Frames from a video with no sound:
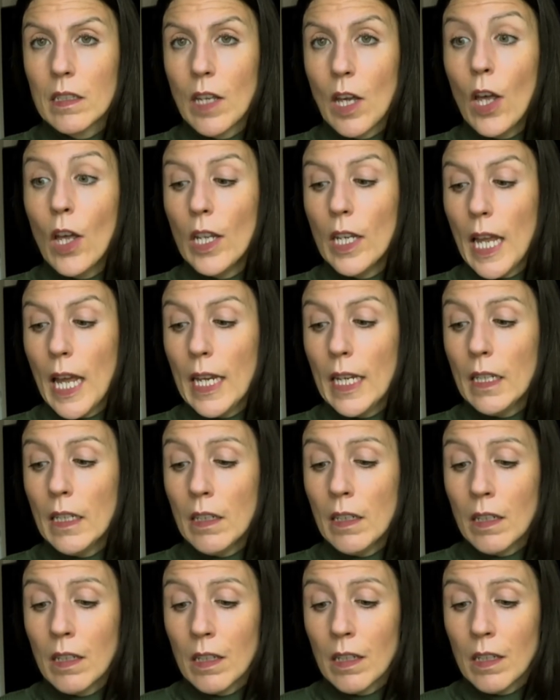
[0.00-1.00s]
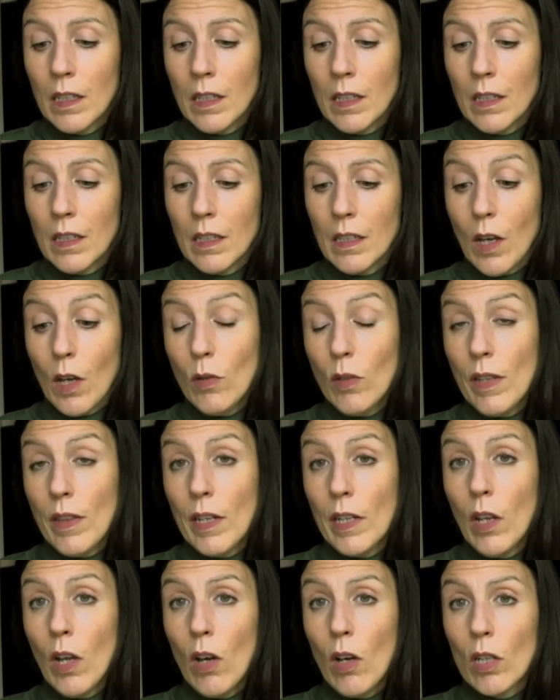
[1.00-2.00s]
her lane, only
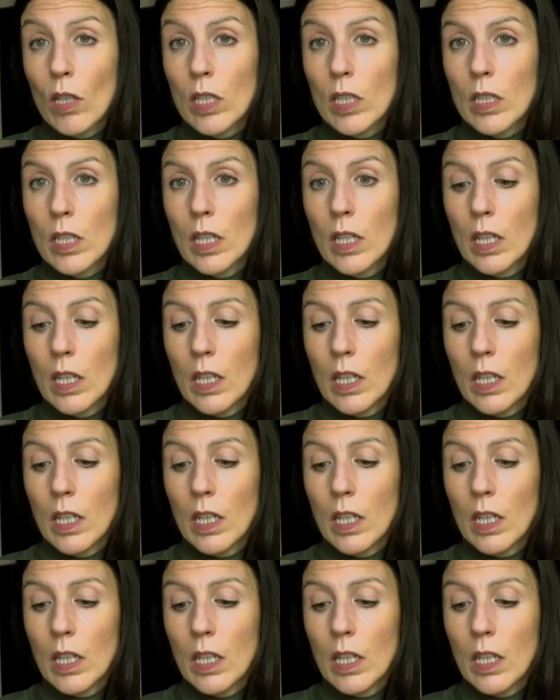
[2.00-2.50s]
the lost.